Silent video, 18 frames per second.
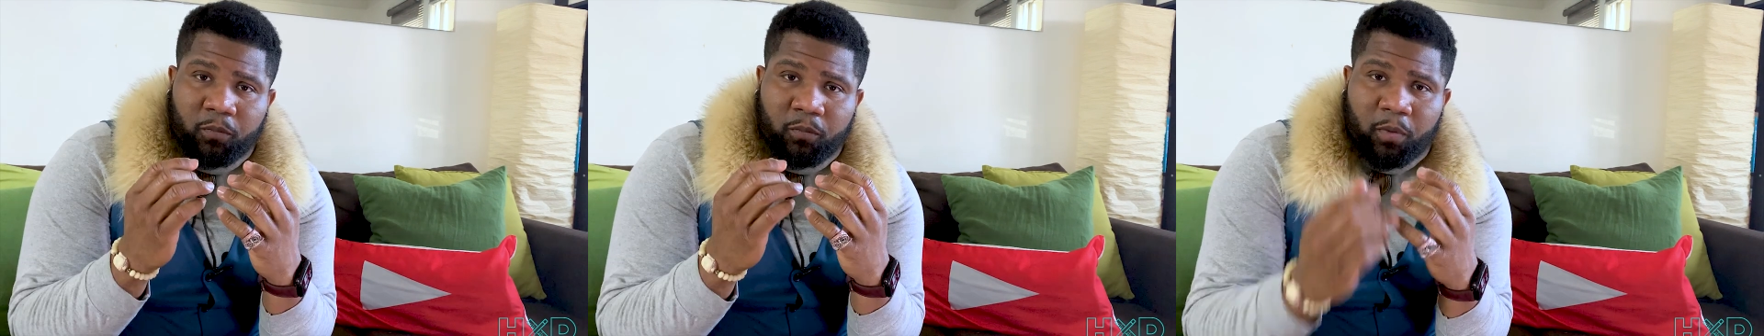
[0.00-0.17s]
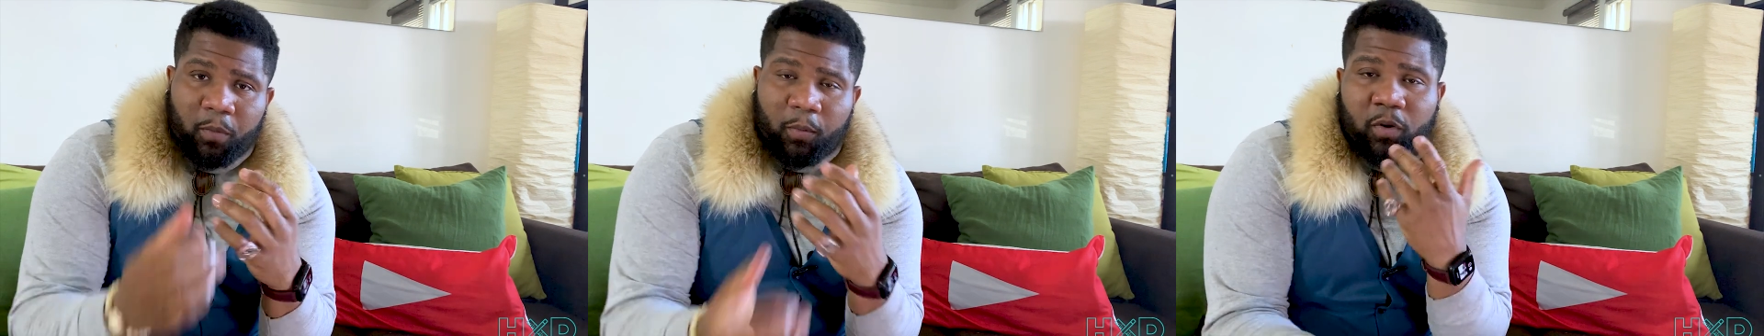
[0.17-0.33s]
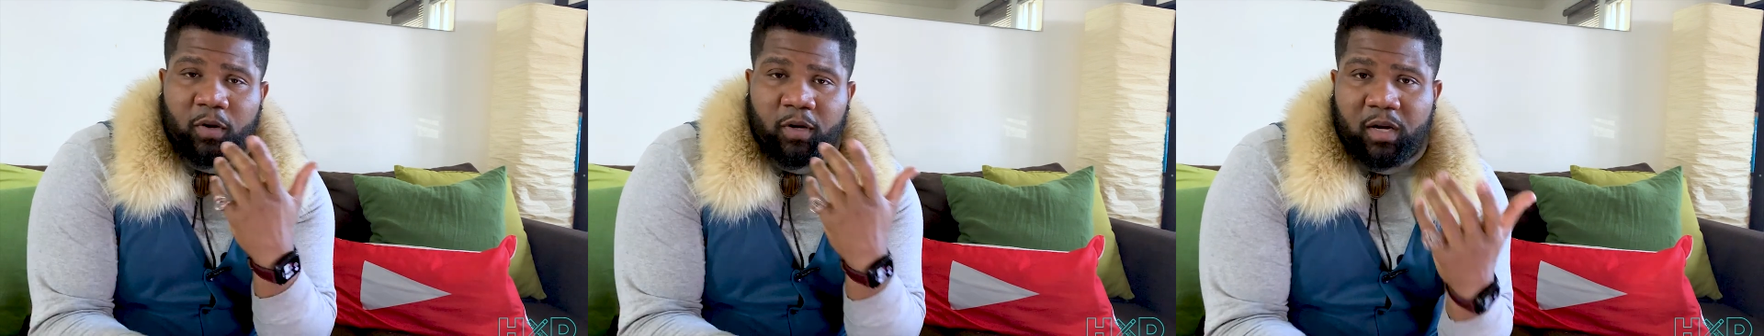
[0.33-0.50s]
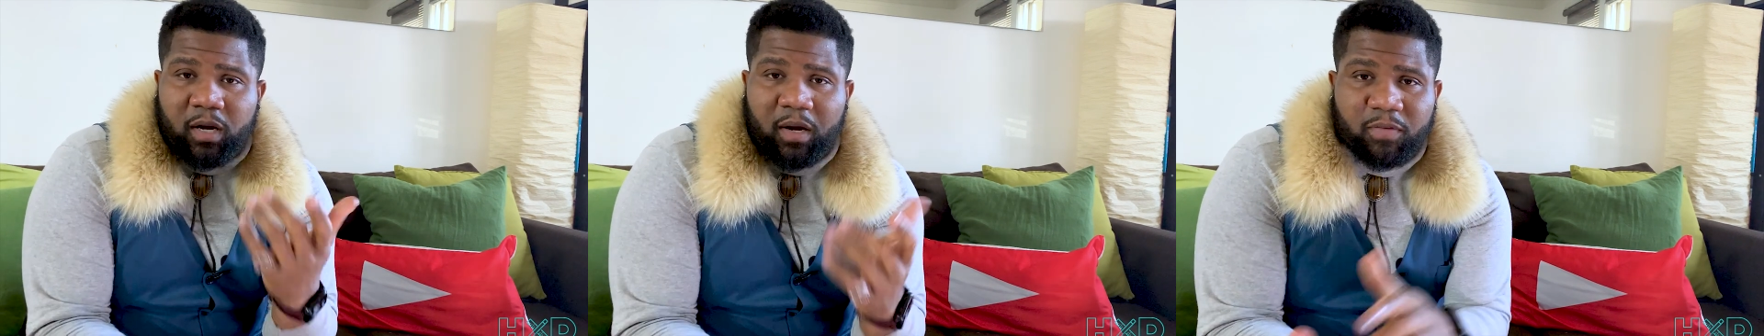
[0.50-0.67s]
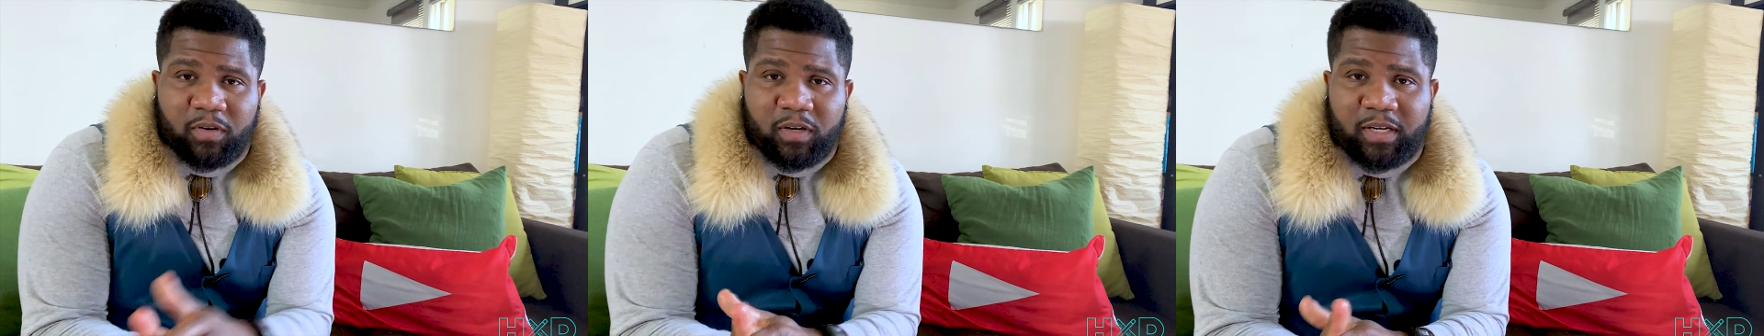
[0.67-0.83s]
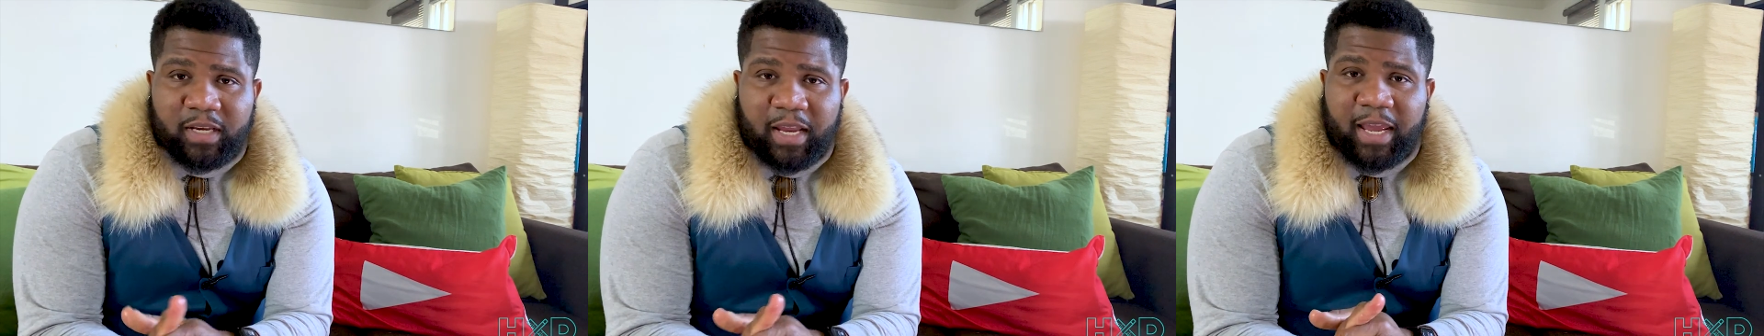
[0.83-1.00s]
What we're gonna cover
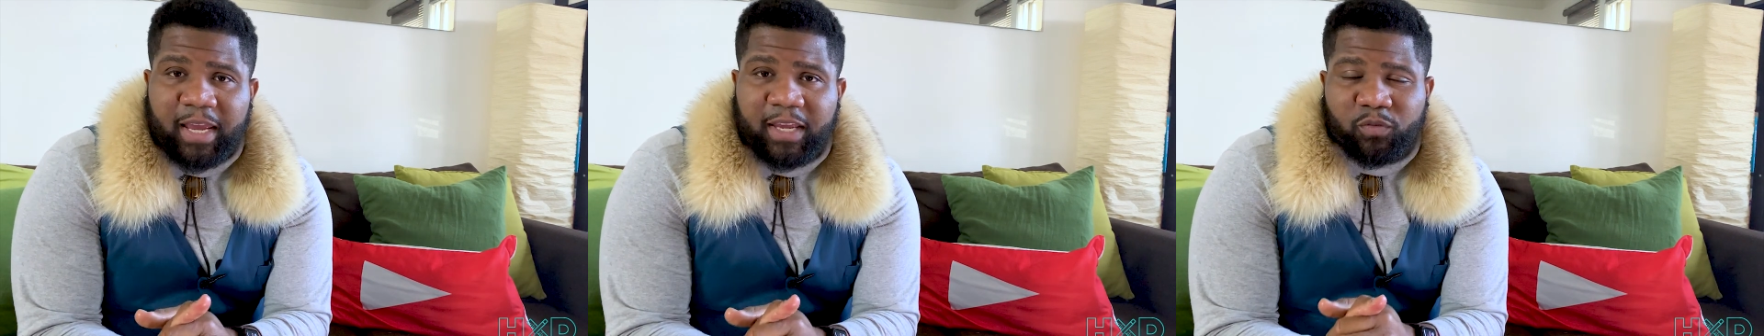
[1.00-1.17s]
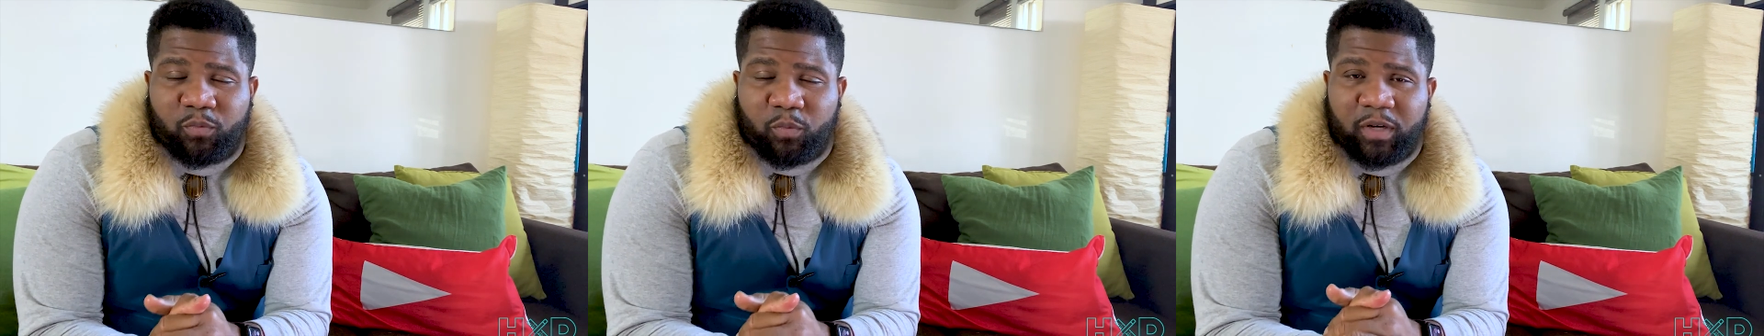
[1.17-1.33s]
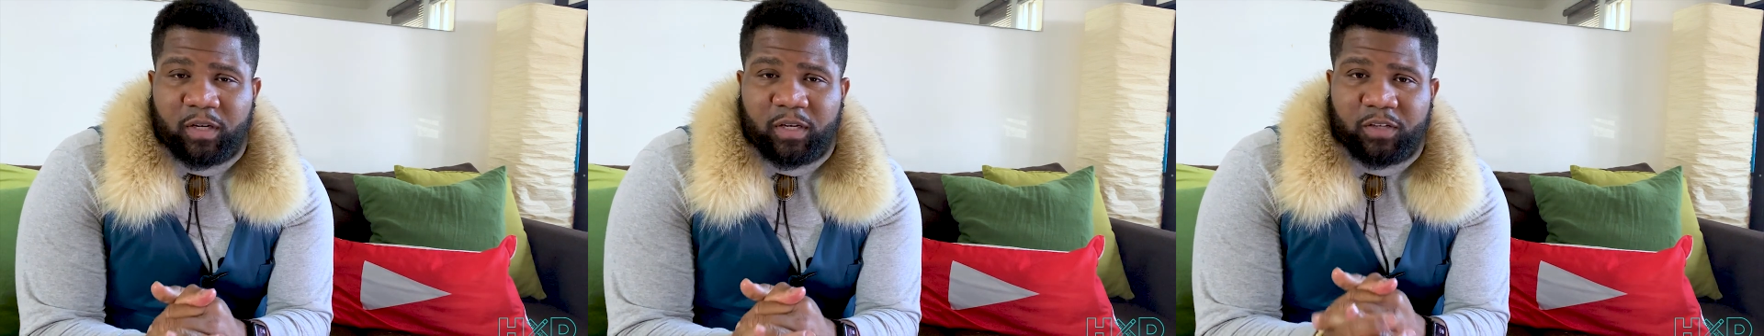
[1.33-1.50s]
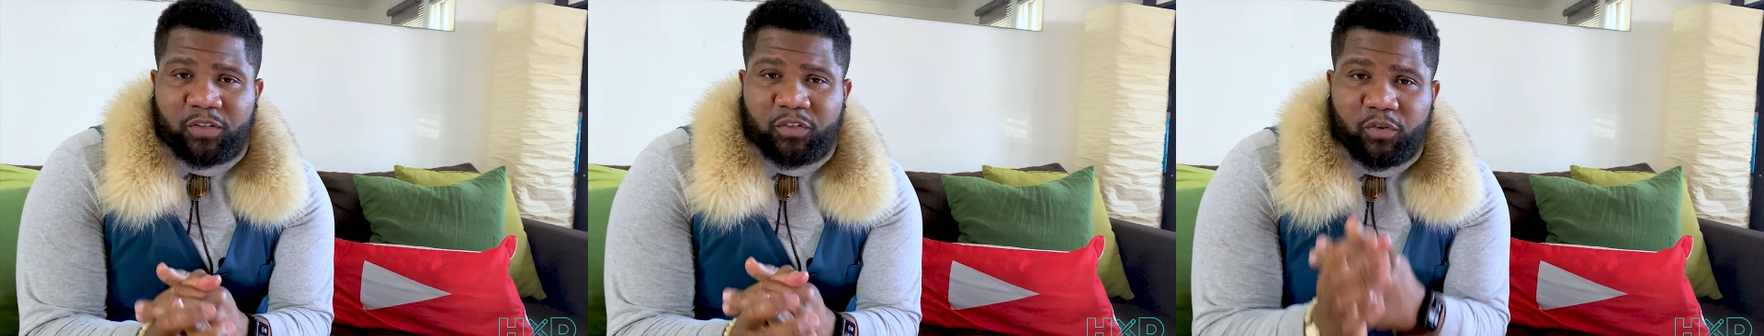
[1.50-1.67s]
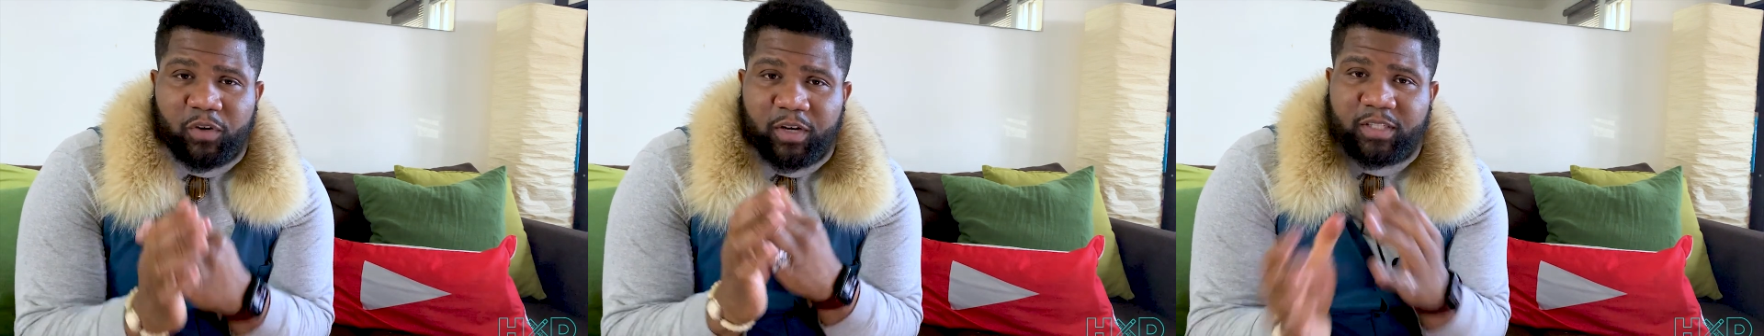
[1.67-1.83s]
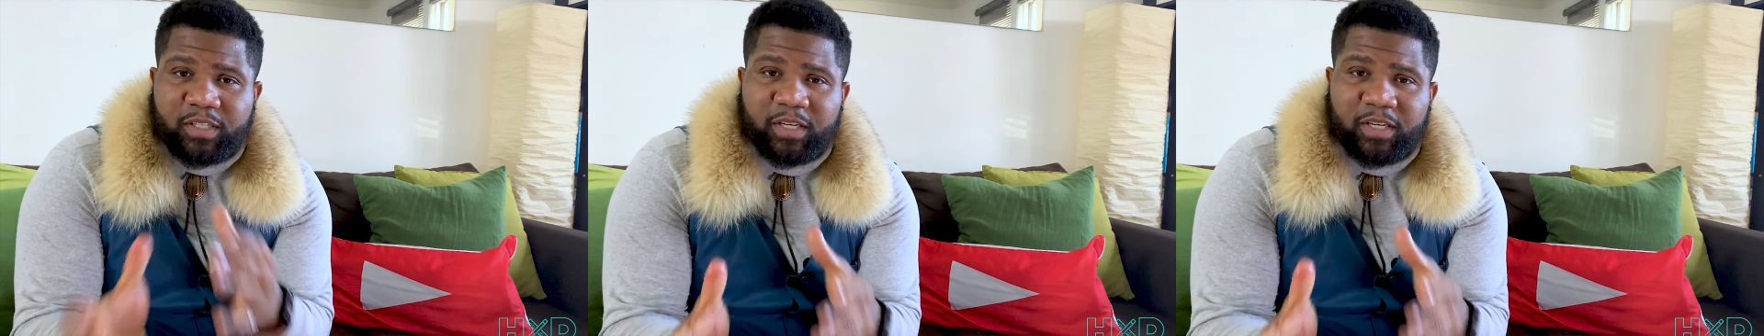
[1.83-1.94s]
today is one of the tricks